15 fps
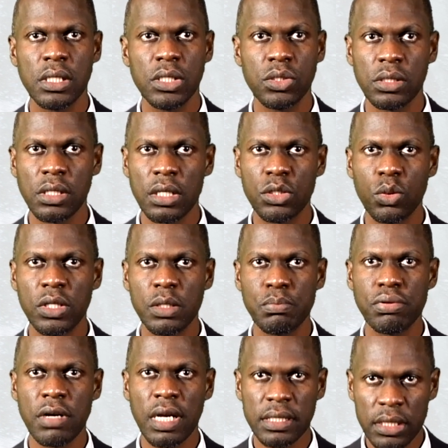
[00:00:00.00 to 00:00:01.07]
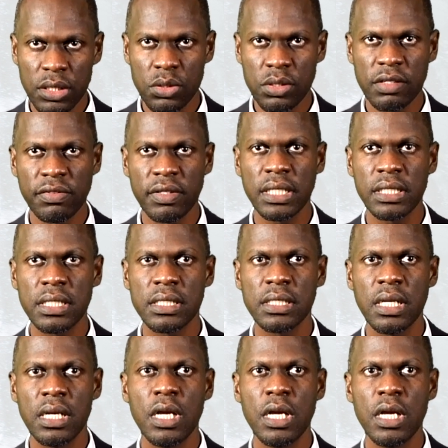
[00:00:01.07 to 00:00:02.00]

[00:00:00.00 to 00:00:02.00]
to not only prosecute offenders,